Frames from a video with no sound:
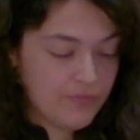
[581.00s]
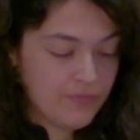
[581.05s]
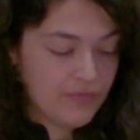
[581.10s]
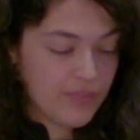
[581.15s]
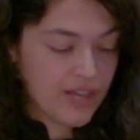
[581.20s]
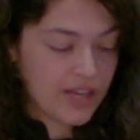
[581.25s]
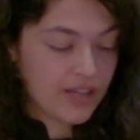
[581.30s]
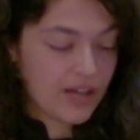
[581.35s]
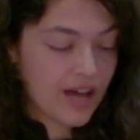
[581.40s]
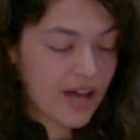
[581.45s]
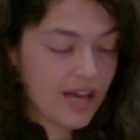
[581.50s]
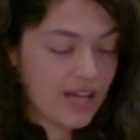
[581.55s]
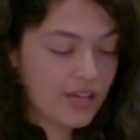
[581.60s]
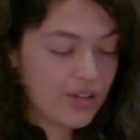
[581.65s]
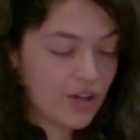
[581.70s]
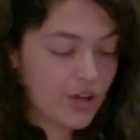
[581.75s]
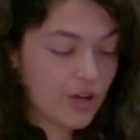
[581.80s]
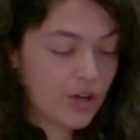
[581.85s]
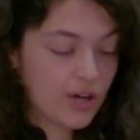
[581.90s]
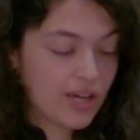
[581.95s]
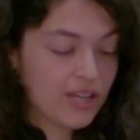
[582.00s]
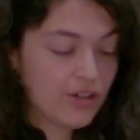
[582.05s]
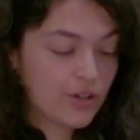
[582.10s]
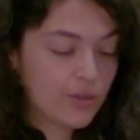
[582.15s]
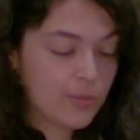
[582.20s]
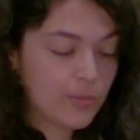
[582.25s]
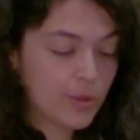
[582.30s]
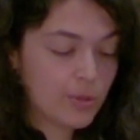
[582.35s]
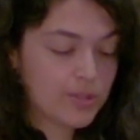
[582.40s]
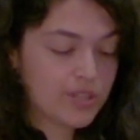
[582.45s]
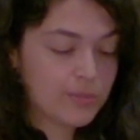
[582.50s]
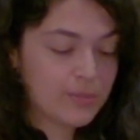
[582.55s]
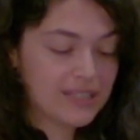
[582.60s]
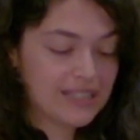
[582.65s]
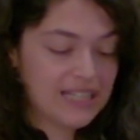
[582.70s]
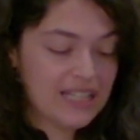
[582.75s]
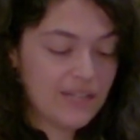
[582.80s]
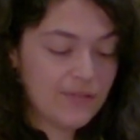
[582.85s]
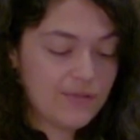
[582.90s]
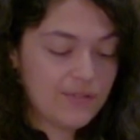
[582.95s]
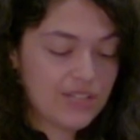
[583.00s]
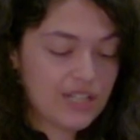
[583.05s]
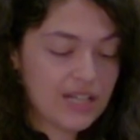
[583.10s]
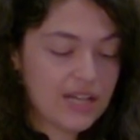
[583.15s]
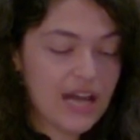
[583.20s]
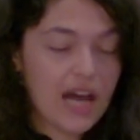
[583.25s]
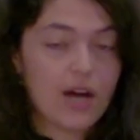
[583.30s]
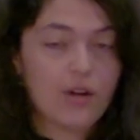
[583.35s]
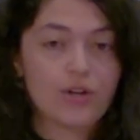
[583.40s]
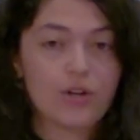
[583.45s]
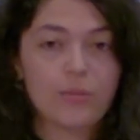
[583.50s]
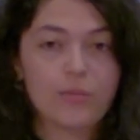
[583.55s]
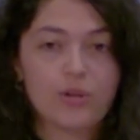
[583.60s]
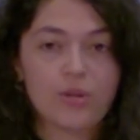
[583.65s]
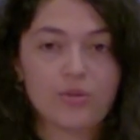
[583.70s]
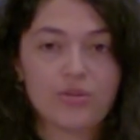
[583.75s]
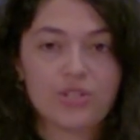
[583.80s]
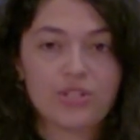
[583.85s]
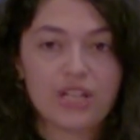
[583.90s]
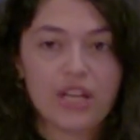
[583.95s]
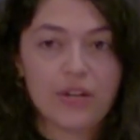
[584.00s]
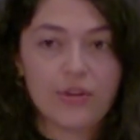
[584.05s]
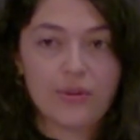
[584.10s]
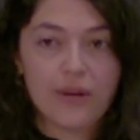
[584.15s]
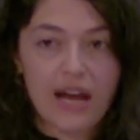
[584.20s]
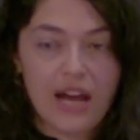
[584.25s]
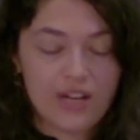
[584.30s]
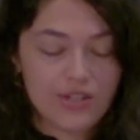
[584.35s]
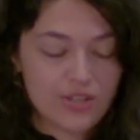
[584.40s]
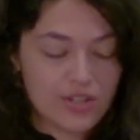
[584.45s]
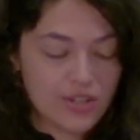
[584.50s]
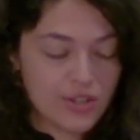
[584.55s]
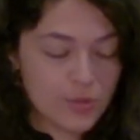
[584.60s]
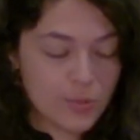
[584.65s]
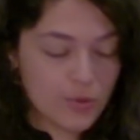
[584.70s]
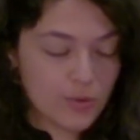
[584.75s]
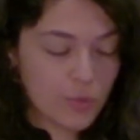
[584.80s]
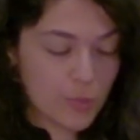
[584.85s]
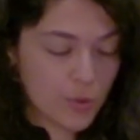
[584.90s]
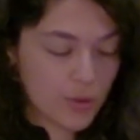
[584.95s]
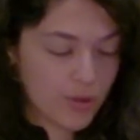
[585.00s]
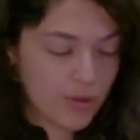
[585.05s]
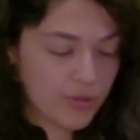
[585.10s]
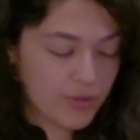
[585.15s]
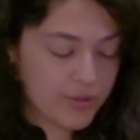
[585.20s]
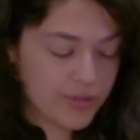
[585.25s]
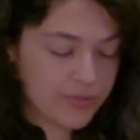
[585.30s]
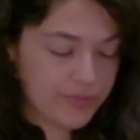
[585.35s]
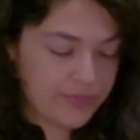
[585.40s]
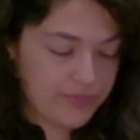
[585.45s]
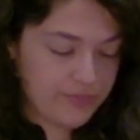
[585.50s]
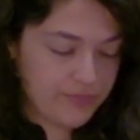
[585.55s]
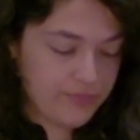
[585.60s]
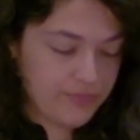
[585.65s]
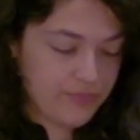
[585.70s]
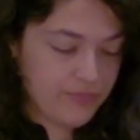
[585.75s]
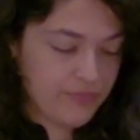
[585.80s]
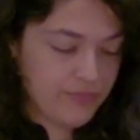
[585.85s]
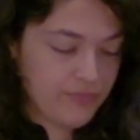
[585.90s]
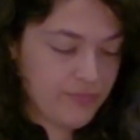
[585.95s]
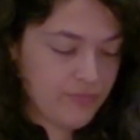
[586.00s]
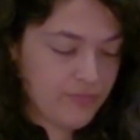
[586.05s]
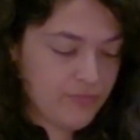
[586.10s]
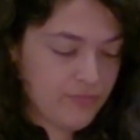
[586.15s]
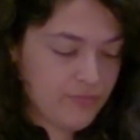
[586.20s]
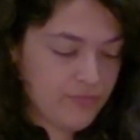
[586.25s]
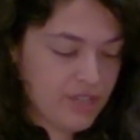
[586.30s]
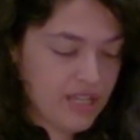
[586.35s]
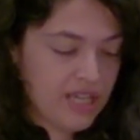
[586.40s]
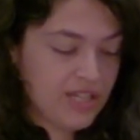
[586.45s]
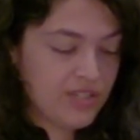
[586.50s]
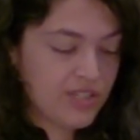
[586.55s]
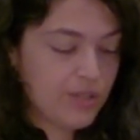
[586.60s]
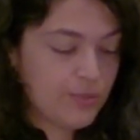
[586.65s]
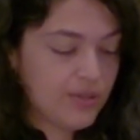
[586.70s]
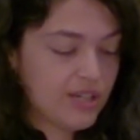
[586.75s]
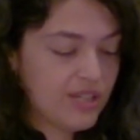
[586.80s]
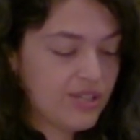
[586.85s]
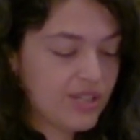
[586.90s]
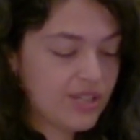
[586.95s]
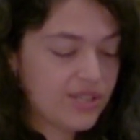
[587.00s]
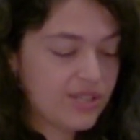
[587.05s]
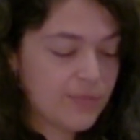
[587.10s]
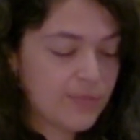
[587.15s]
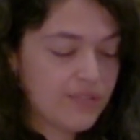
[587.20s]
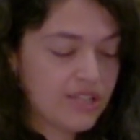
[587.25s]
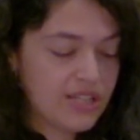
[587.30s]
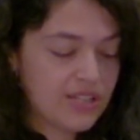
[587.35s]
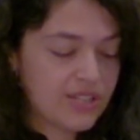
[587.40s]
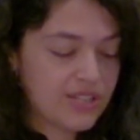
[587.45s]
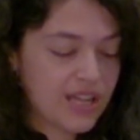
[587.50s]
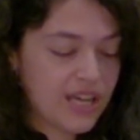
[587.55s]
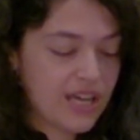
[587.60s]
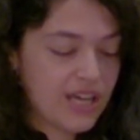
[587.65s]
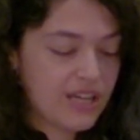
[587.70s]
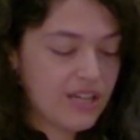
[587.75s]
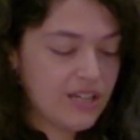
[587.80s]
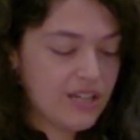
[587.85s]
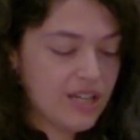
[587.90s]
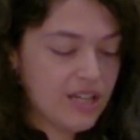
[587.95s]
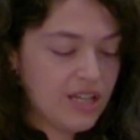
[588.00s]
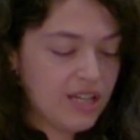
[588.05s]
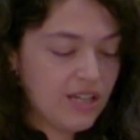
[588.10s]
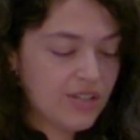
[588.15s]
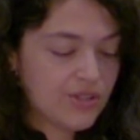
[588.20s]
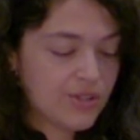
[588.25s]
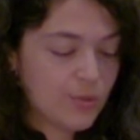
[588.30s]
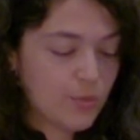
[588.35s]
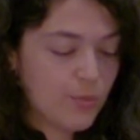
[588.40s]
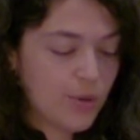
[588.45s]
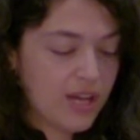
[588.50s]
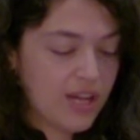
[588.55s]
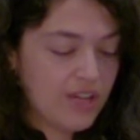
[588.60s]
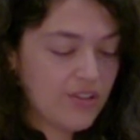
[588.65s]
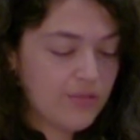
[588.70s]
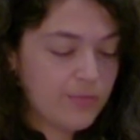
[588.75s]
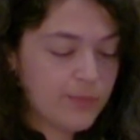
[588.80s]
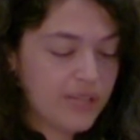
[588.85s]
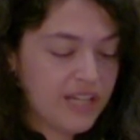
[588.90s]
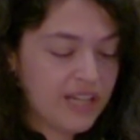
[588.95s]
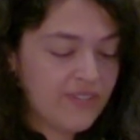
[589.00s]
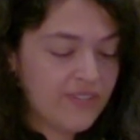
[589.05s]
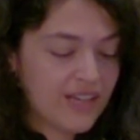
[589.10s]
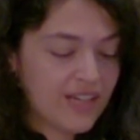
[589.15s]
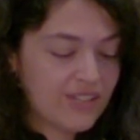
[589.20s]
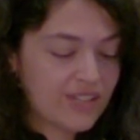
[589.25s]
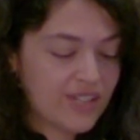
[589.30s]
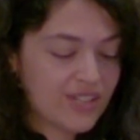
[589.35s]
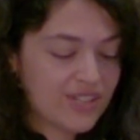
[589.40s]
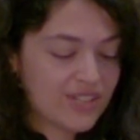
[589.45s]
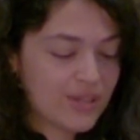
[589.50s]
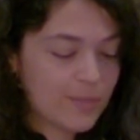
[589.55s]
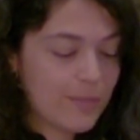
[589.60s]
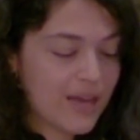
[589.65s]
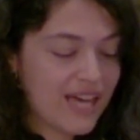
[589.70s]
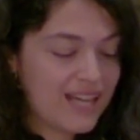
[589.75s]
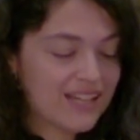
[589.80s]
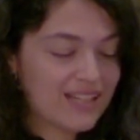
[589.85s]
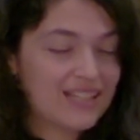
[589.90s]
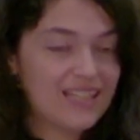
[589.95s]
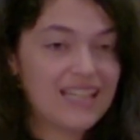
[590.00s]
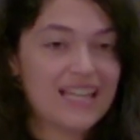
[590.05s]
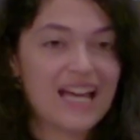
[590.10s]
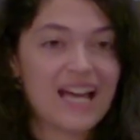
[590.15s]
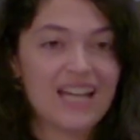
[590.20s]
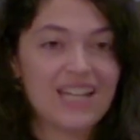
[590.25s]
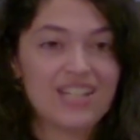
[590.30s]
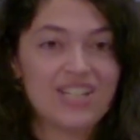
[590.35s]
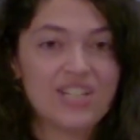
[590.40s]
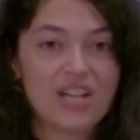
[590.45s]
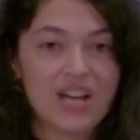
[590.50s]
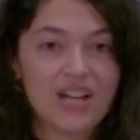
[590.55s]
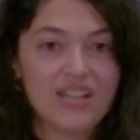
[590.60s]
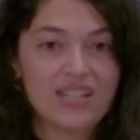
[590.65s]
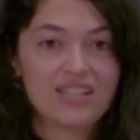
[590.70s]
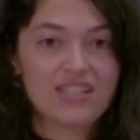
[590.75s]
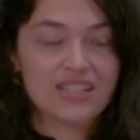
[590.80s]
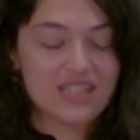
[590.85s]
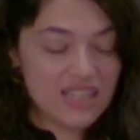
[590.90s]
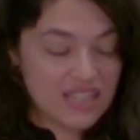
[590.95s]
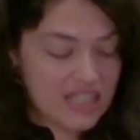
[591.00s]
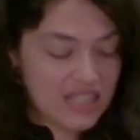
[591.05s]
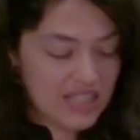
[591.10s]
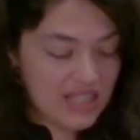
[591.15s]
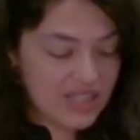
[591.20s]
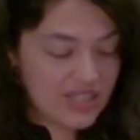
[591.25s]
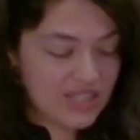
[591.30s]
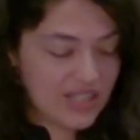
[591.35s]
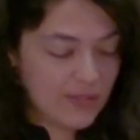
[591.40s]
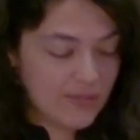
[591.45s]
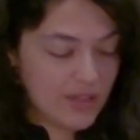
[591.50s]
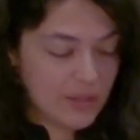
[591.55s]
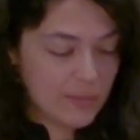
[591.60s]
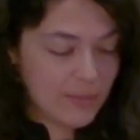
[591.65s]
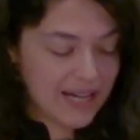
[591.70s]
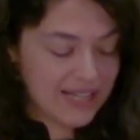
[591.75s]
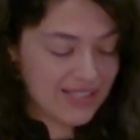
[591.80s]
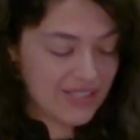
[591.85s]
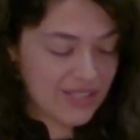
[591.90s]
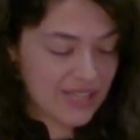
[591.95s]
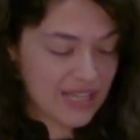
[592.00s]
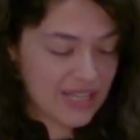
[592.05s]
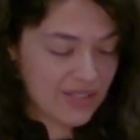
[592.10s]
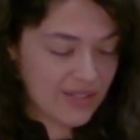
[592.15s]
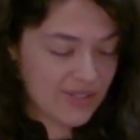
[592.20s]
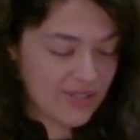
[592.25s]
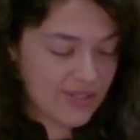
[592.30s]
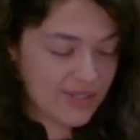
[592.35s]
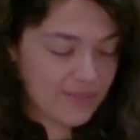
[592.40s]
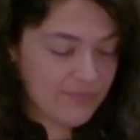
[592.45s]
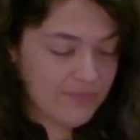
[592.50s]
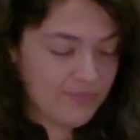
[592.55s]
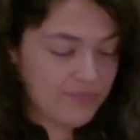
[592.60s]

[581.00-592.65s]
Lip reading: that guide our innermost beliefs and outermost interactions with the world. Anti-racism, they say, is a way of being that systematically undoes these seven mindsets: